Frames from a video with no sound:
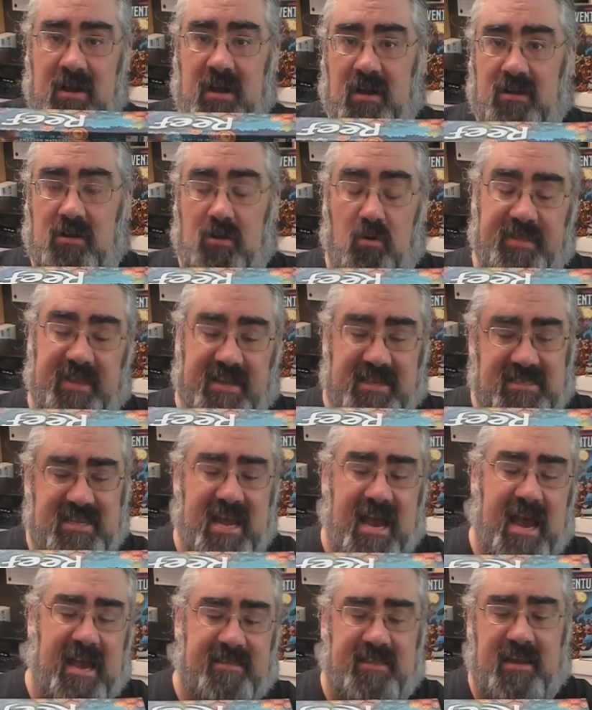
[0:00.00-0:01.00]
Note they
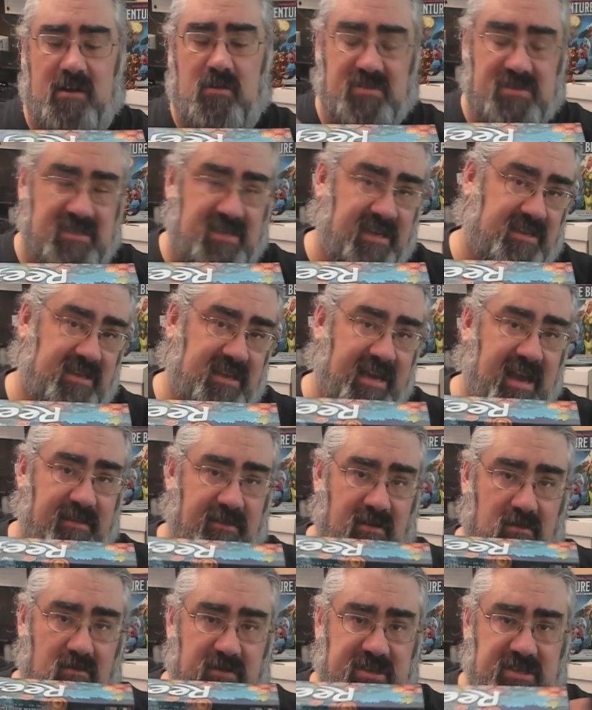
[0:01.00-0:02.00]
stack, they don't stick
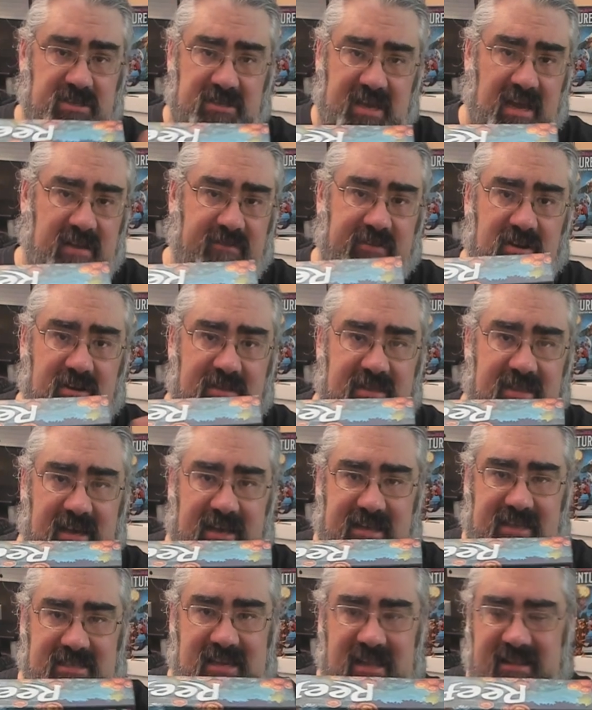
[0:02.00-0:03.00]
together, which is kind of a good thing.
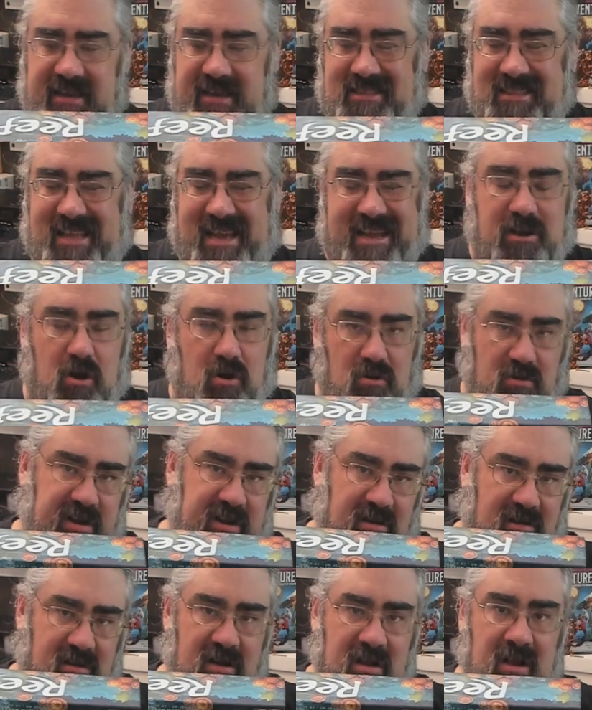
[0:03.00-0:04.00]
It's not like Lego here.